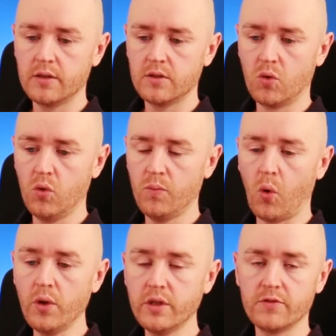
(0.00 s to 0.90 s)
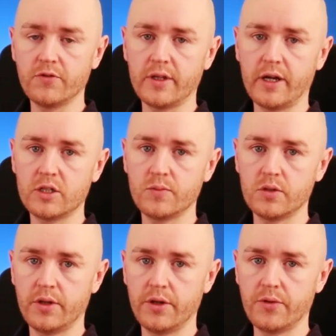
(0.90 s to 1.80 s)
The whole point of
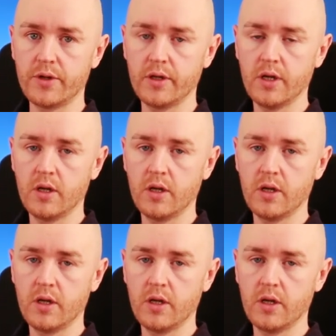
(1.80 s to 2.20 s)
attachment theory